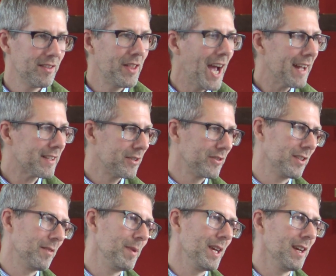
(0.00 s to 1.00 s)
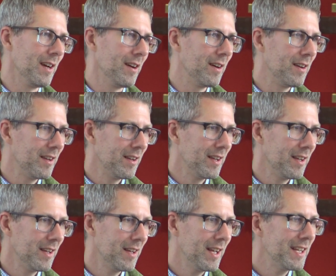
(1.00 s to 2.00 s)
That's who should be here.
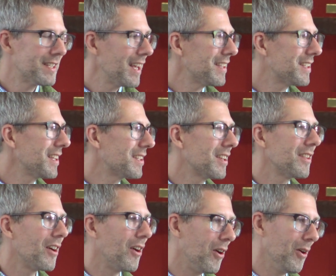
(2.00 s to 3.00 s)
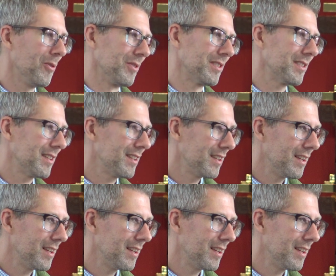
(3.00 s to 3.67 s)
He says this to the host.